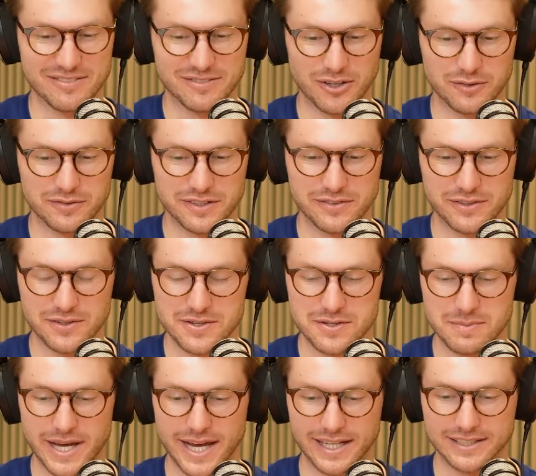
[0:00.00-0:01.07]
involved if you're a
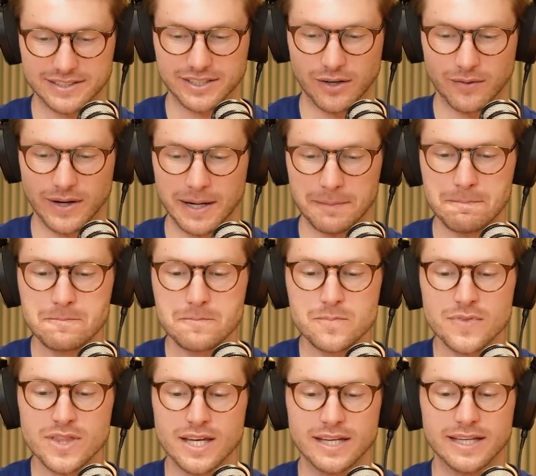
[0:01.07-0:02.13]
SPAC. So,
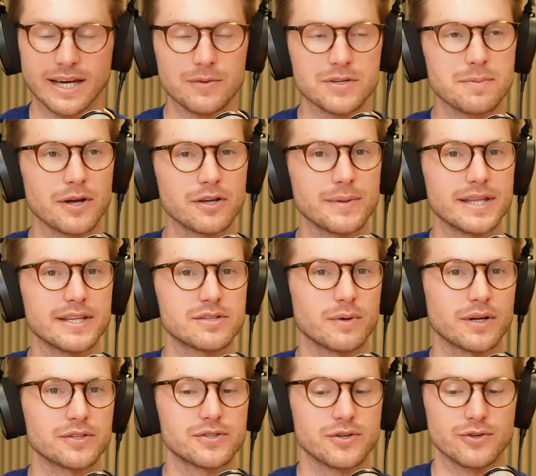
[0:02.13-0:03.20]
we spoke about this
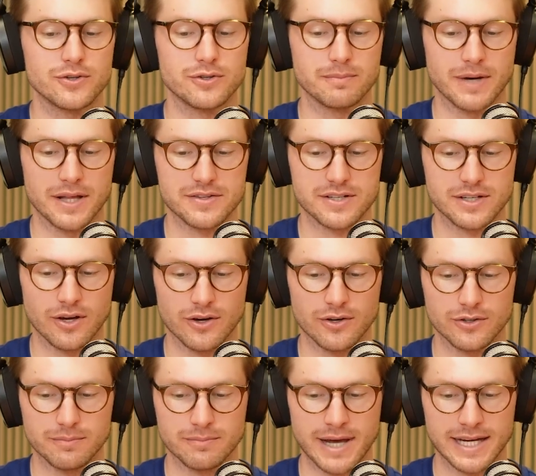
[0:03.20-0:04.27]
1 or 2 months
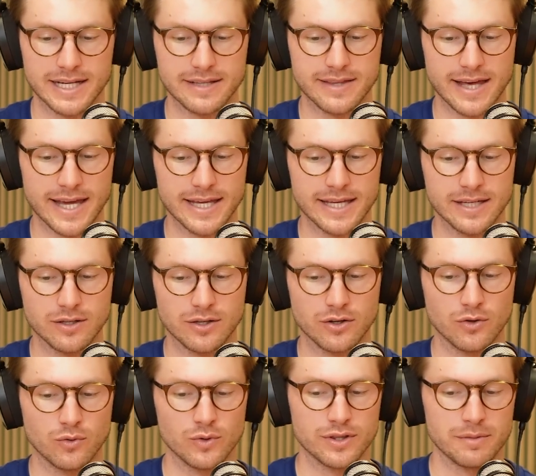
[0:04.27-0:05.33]
ago, Maddie. They,
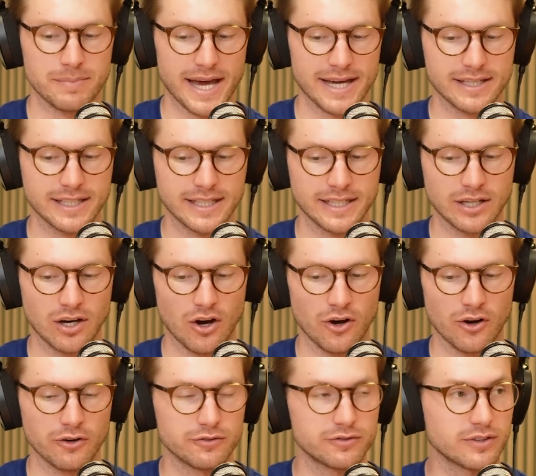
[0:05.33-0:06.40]
with the backing
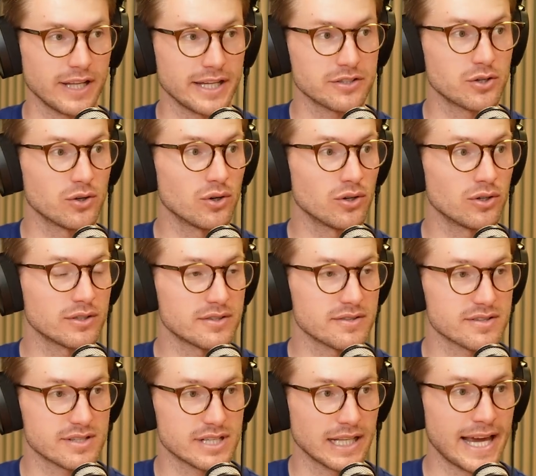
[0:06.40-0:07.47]
of Glencore
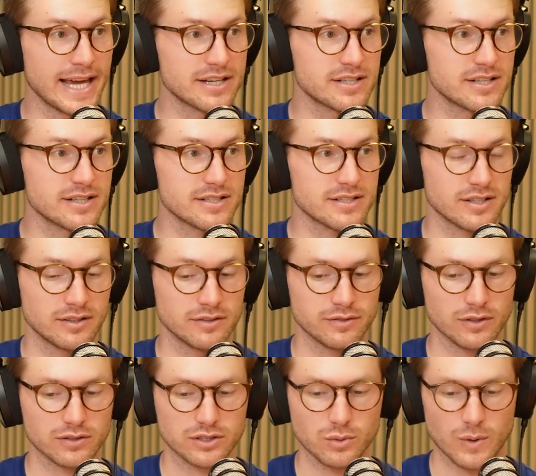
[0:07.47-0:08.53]
and Stellantis and
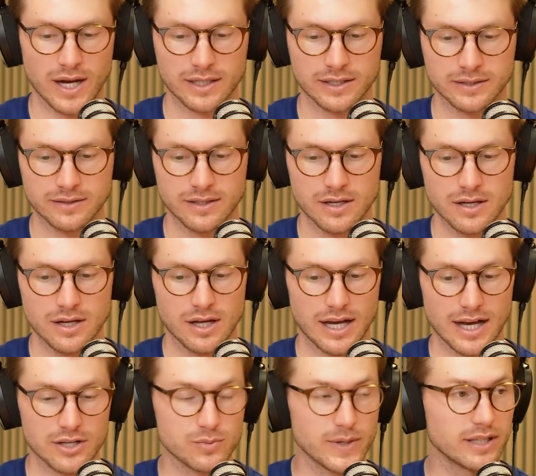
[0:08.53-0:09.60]
Volkswagen,
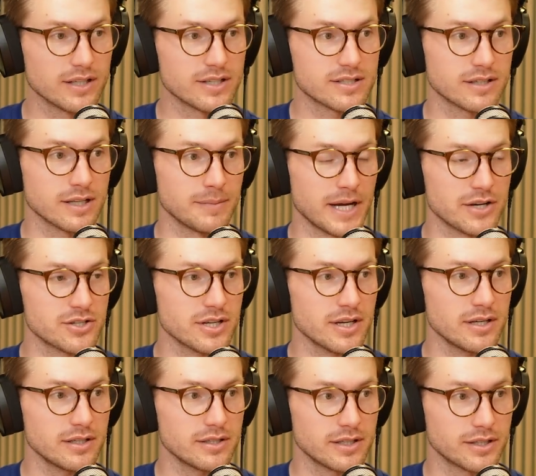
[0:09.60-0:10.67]
as well as La
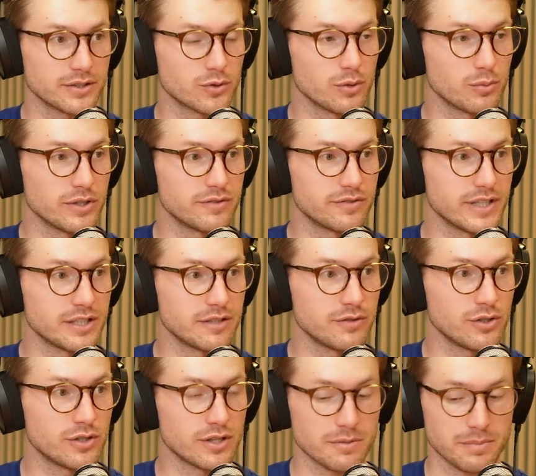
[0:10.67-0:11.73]
Mancha, a group we've
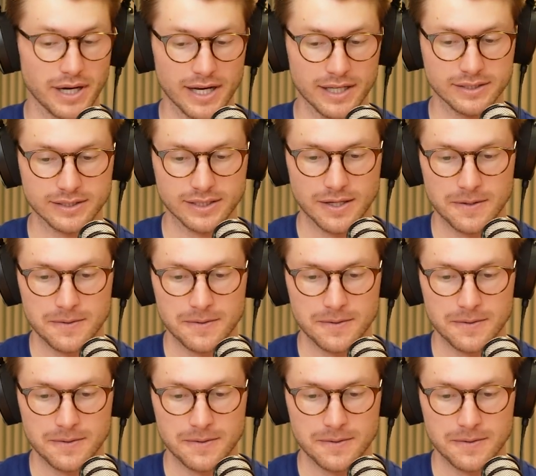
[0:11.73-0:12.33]
interviewed in the past,